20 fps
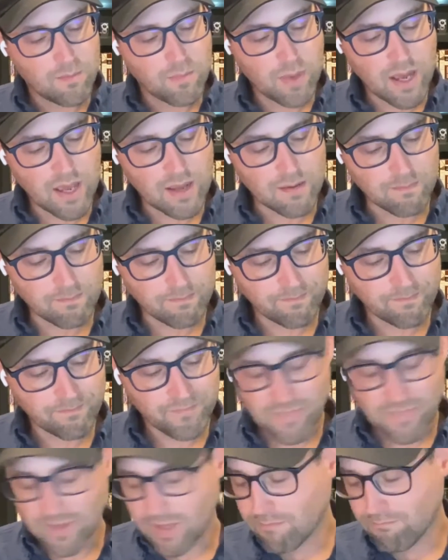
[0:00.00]
But
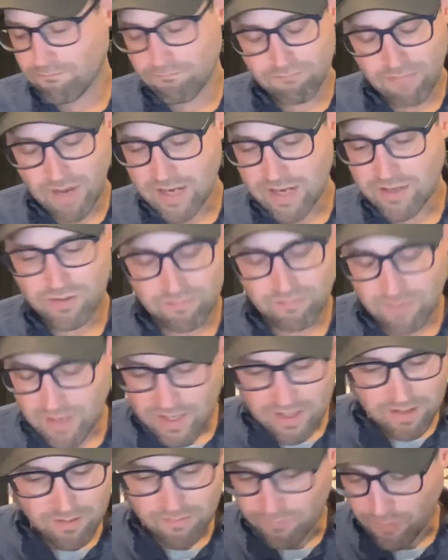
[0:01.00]
I,
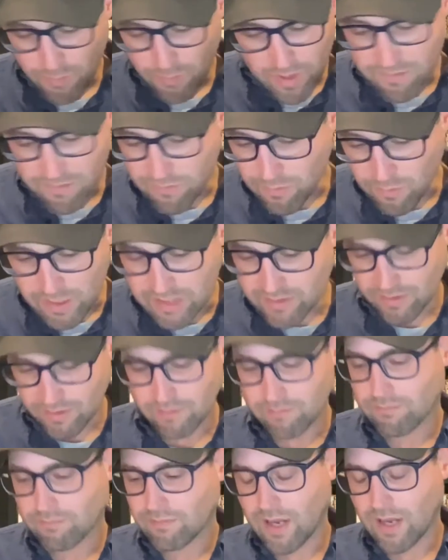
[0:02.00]
for whatever
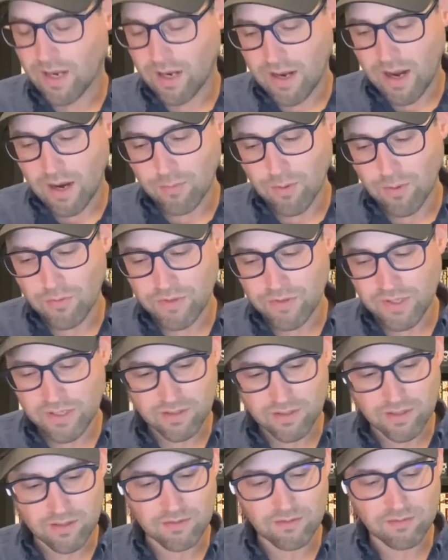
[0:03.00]
reason, I wrote
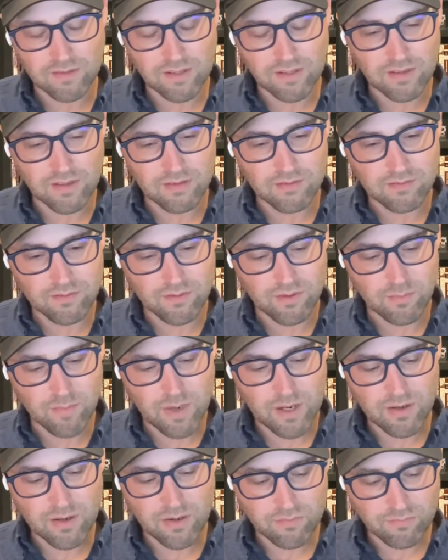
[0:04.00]
this in sort of
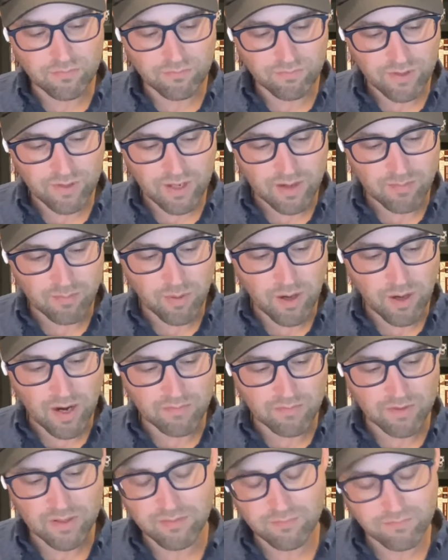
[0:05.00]
my own kind of
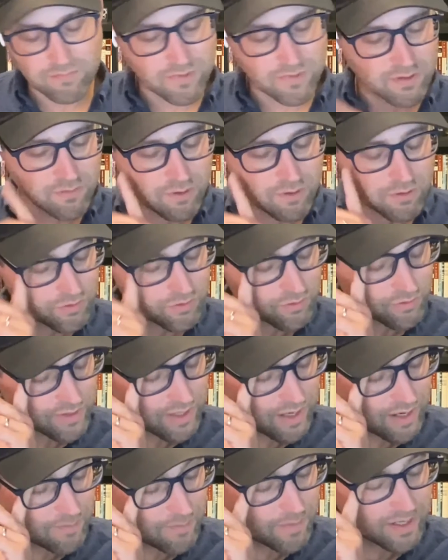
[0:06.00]
private devotional
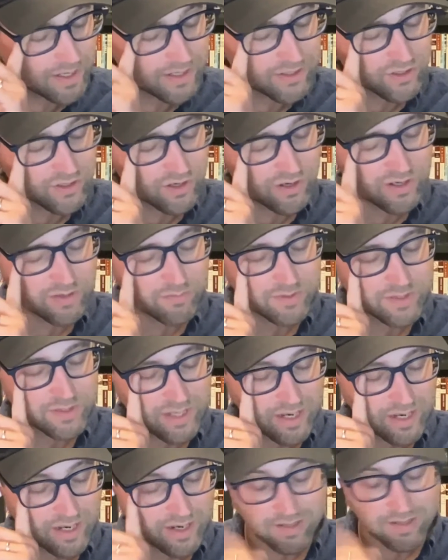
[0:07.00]
time, and I shared it with
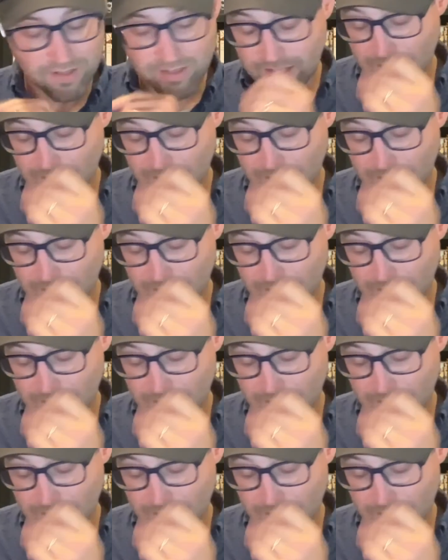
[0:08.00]
Dan,